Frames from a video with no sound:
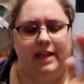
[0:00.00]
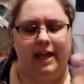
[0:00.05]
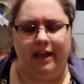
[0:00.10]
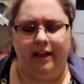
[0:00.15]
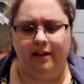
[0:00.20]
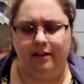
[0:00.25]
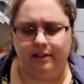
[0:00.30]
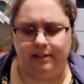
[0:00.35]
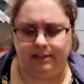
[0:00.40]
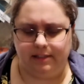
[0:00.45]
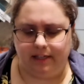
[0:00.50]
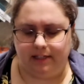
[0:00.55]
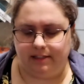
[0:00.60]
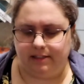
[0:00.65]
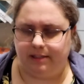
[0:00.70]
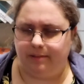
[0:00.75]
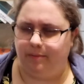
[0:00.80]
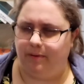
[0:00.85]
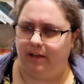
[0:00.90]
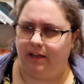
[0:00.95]
Alex tends
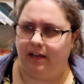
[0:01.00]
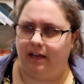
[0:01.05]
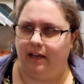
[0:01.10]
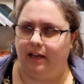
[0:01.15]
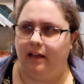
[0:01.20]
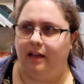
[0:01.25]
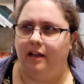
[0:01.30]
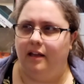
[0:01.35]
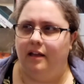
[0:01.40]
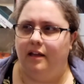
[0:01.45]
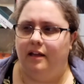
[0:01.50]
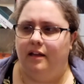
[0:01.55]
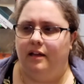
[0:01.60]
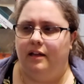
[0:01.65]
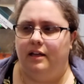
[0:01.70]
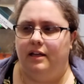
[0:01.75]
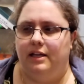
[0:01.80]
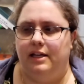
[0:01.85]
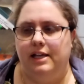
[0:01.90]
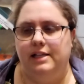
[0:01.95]
to be,
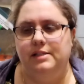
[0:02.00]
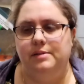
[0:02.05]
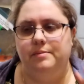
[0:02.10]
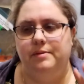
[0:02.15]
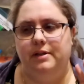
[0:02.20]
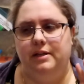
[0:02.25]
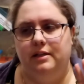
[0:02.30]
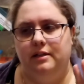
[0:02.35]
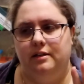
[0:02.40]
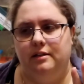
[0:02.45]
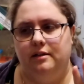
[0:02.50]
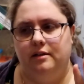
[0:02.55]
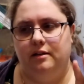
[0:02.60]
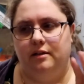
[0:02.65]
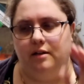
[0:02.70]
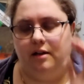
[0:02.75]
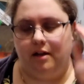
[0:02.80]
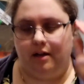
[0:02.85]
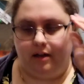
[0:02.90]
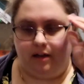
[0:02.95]
he hasn't been
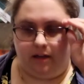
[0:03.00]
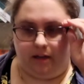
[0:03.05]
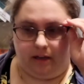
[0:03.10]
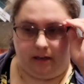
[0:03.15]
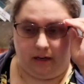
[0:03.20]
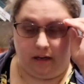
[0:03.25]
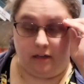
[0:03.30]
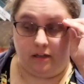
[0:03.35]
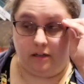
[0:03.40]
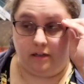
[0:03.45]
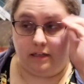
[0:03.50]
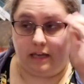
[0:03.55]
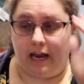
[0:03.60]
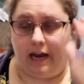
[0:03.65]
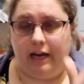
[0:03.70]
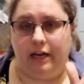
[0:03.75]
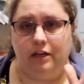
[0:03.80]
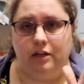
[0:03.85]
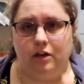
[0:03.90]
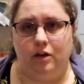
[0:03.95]

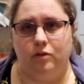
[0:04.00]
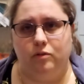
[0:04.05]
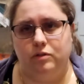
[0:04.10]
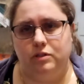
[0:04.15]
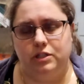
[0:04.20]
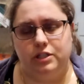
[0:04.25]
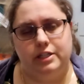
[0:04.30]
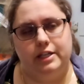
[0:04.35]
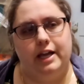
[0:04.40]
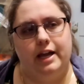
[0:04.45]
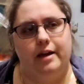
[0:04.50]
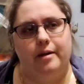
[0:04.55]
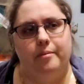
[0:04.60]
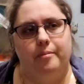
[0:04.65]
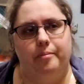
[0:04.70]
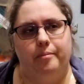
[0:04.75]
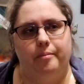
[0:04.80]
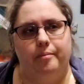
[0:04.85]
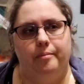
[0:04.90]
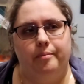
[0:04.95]
diagnosed yet,
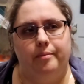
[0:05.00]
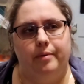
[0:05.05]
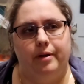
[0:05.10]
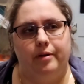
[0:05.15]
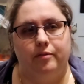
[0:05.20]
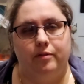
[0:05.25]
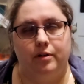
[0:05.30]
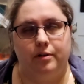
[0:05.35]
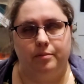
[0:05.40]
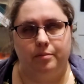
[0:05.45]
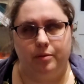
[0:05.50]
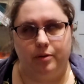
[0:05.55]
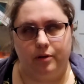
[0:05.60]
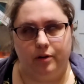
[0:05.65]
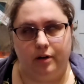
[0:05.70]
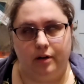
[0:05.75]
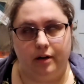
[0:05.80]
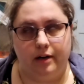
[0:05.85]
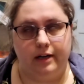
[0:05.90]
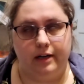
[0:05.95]
but we're
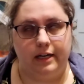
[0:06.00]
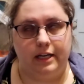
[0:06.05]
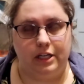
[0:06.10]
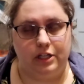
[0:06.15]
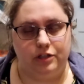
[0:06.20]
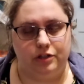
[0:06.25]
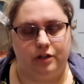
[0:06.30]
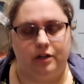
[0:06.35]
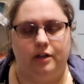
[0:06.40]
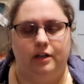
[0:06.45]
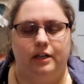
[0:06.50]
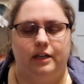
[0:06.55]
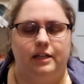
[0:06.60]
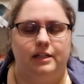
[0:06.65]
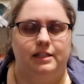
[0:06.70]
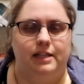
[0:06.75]
pretty certain he's